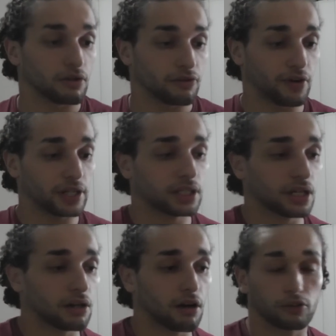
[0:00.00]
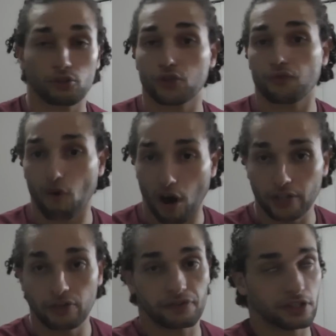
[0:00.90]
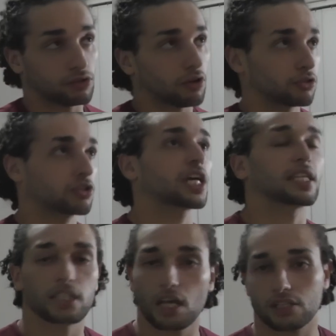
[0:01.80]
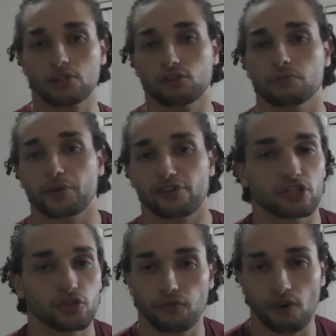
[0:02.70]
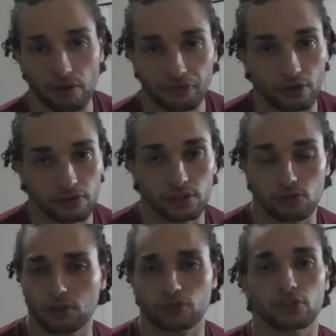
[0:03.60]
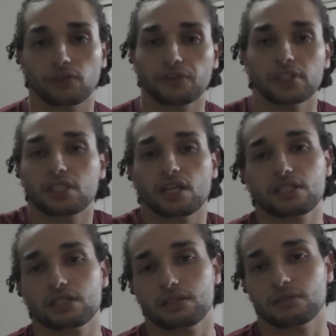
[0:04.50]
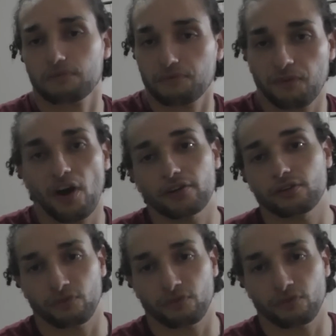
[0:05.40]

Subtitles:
Frankie and Conor should fight UFC 200, and yes, Conor McGregor should fight UFC 200. If he doesn't fight